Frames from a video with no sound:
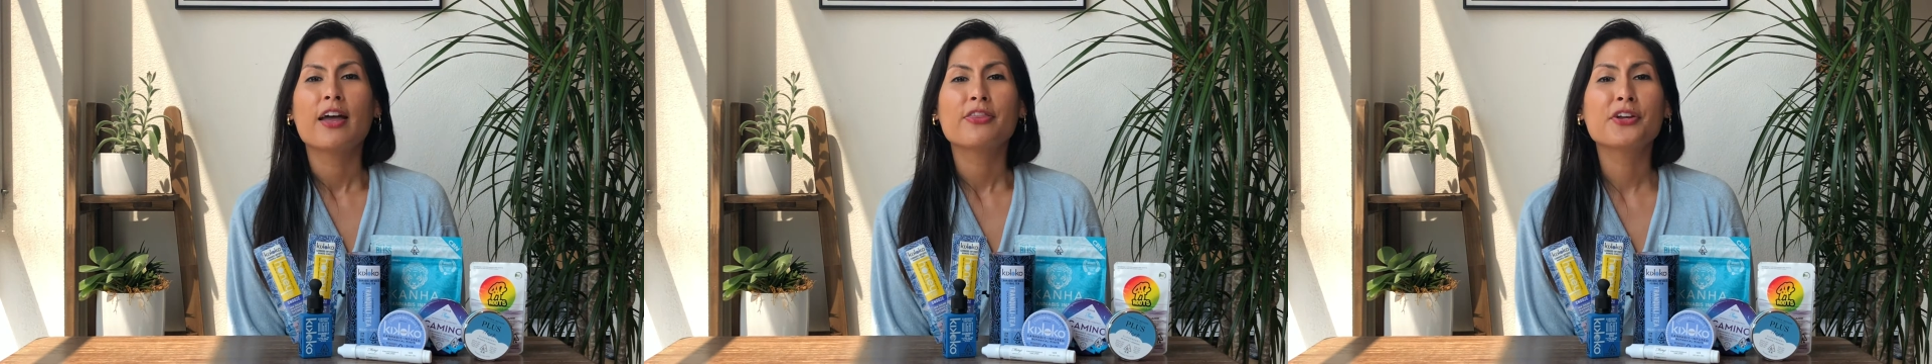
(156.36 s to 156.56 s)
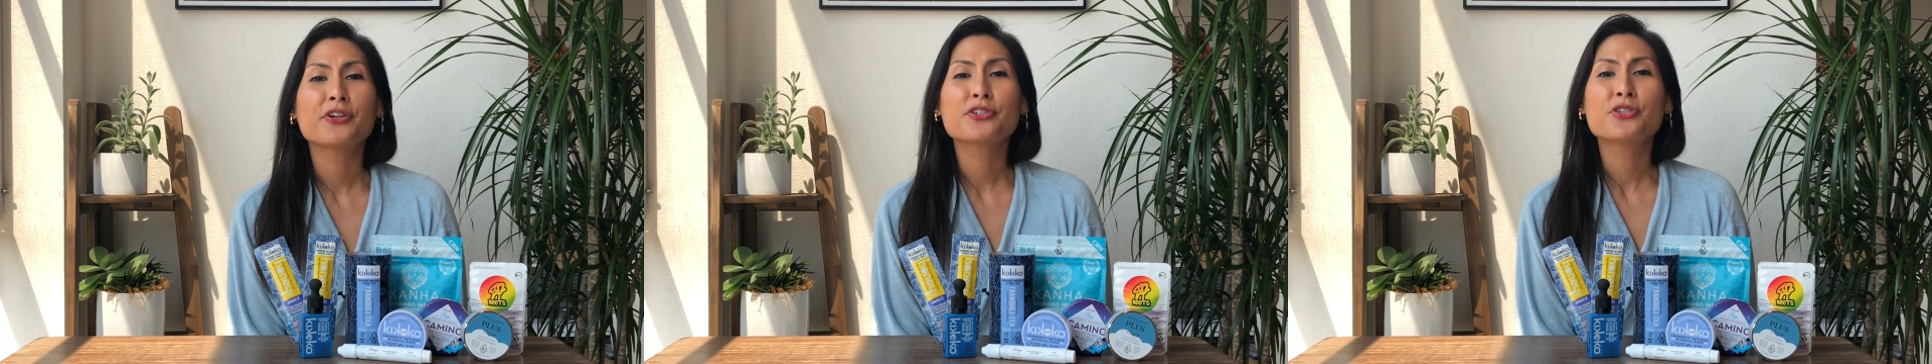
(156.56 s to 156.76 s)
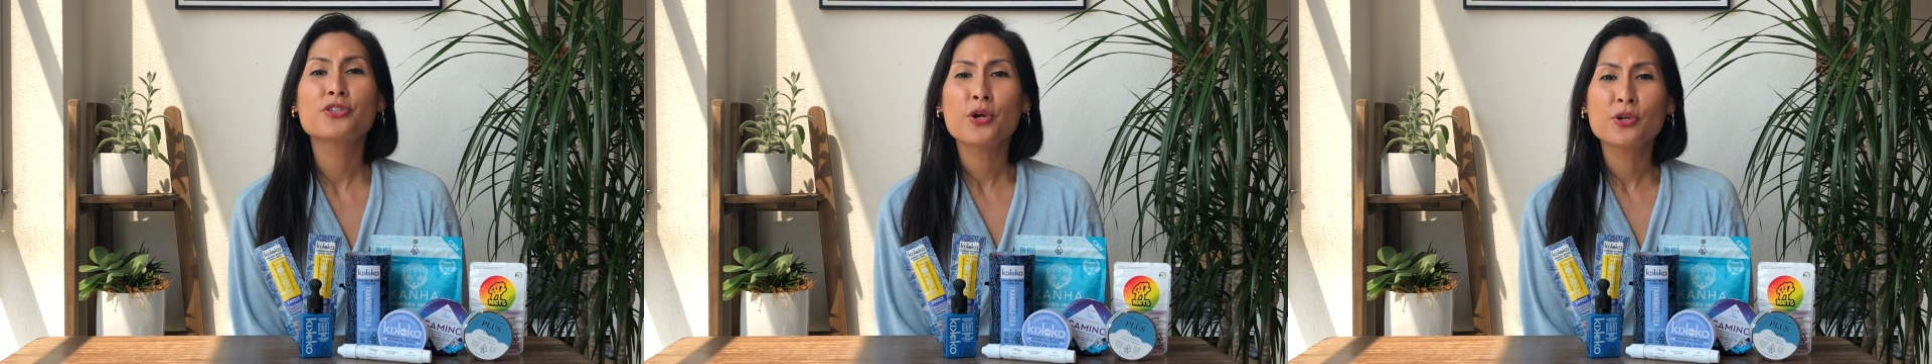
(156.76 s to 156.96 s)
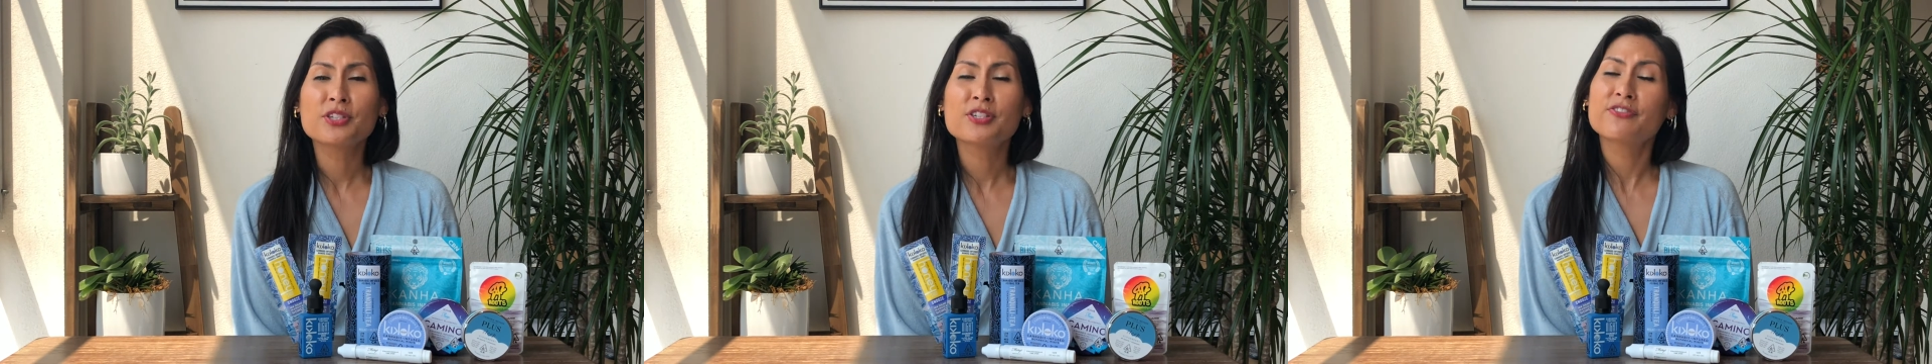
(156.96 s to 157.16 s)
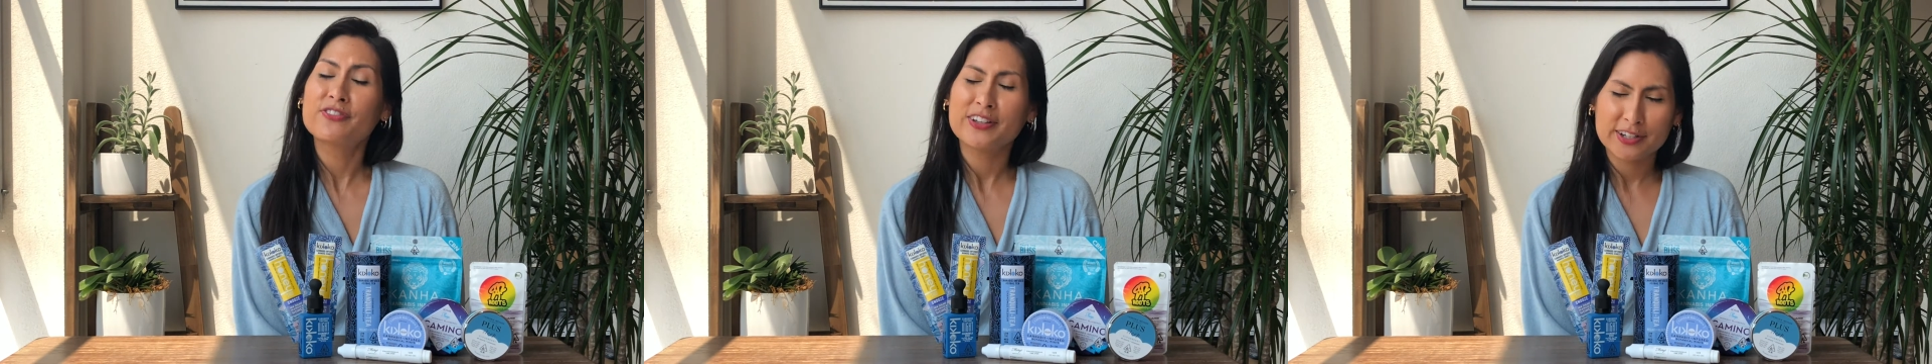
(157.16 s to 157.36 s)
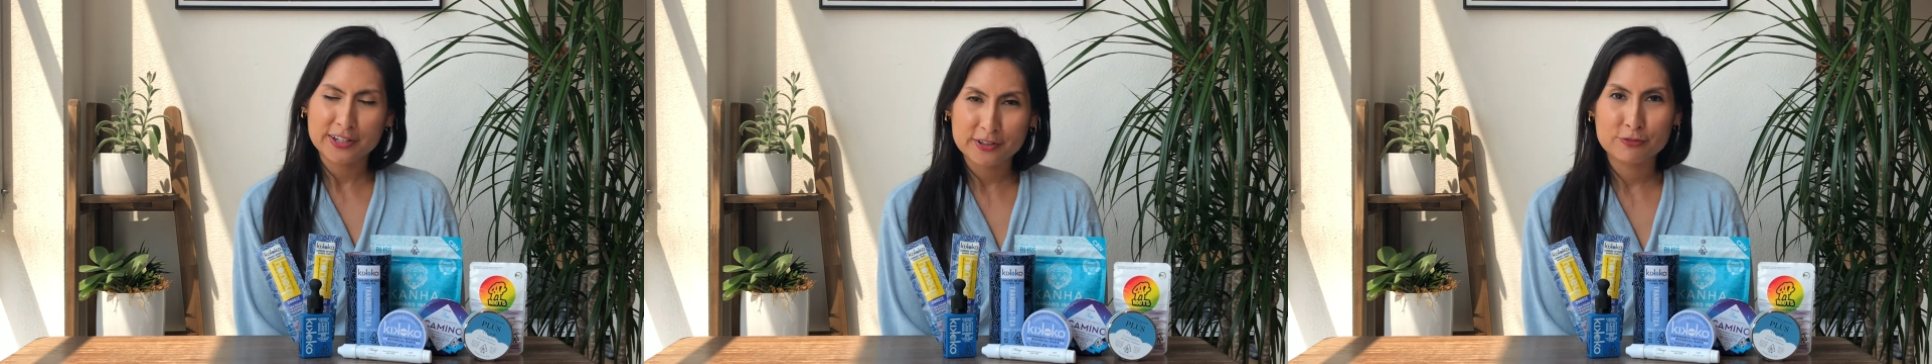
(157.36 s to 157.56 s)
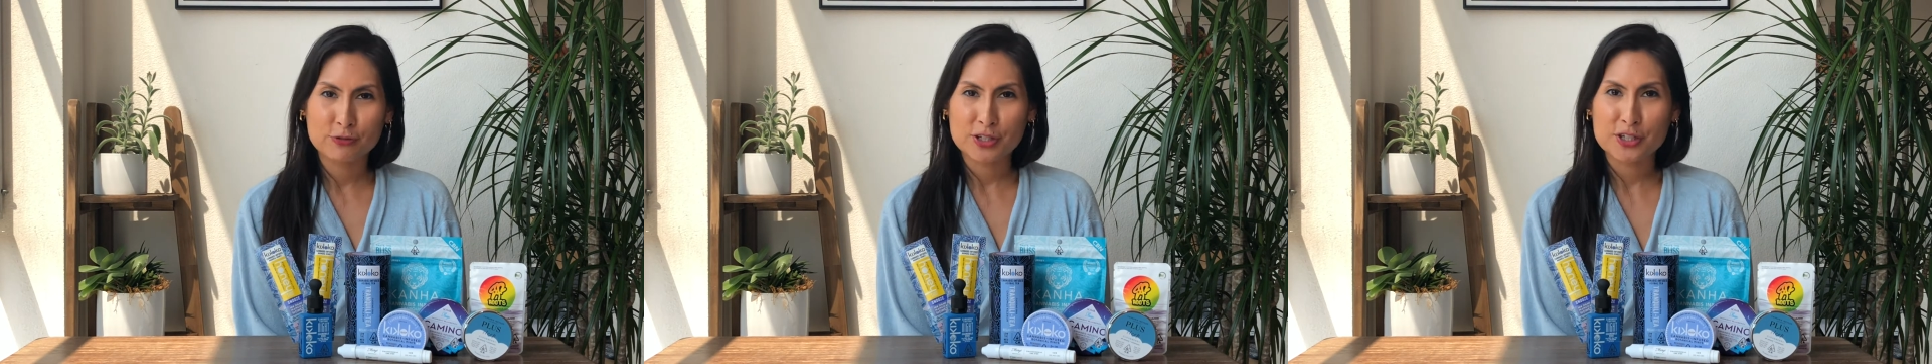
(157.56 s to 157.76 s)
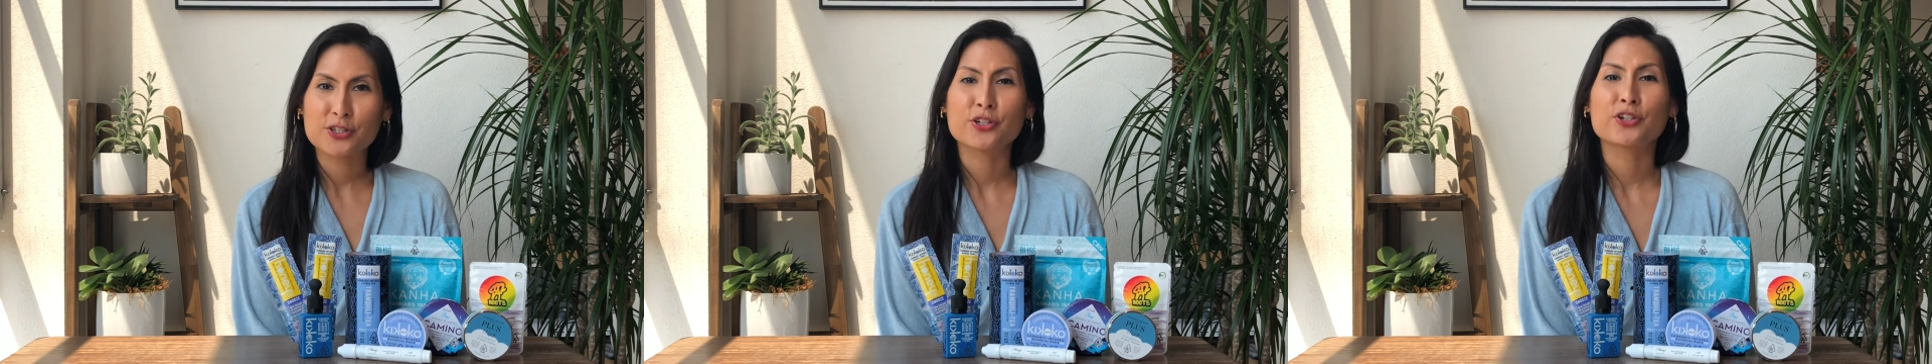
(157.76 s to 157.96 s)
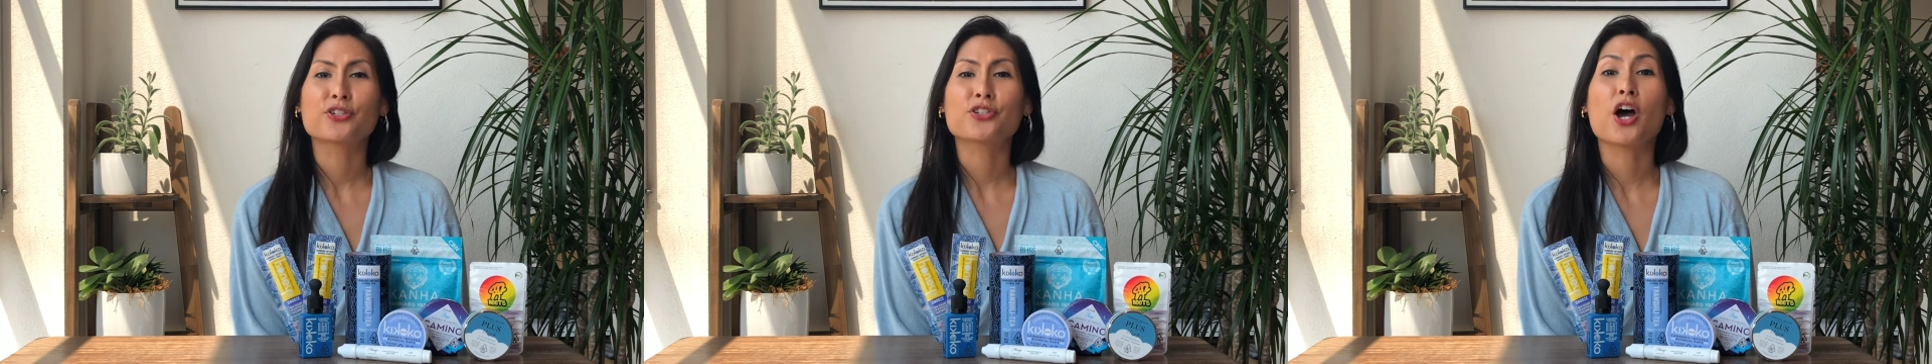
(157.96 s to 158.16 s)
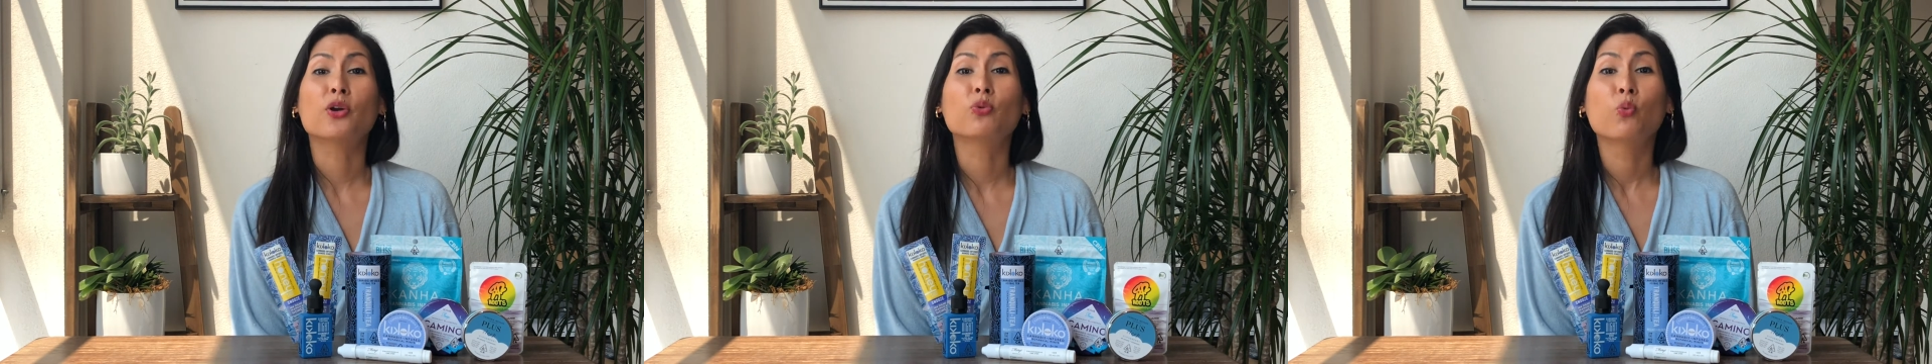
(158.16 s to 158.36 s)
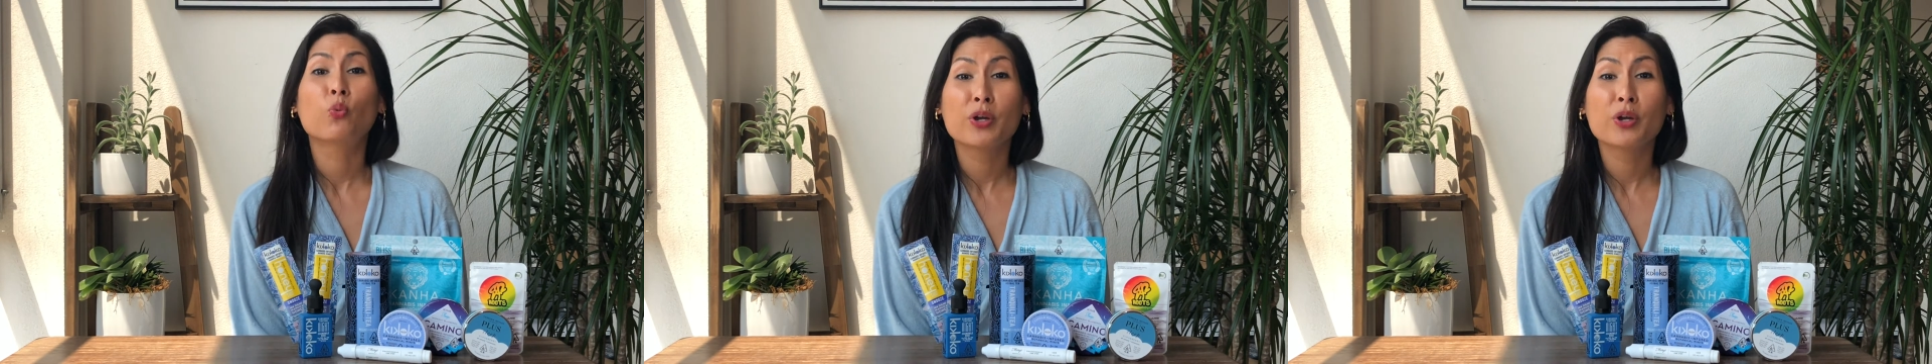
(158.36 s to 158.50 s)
There is no definitive research on